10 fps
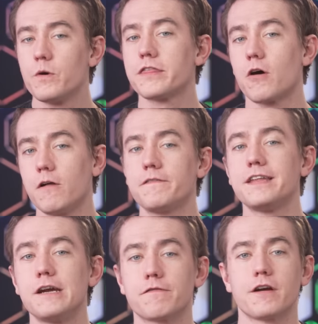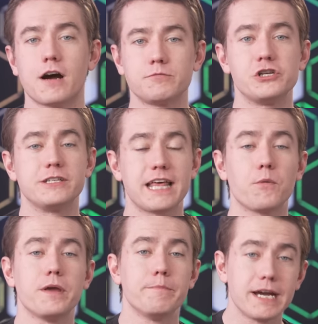with all the different options
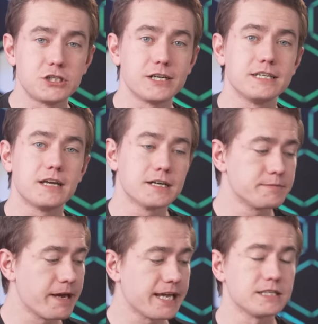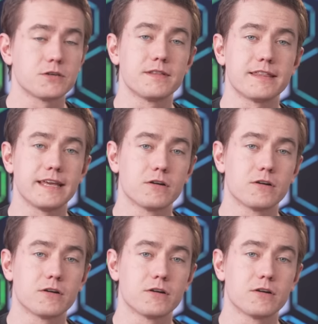that we mentioned does make it so that the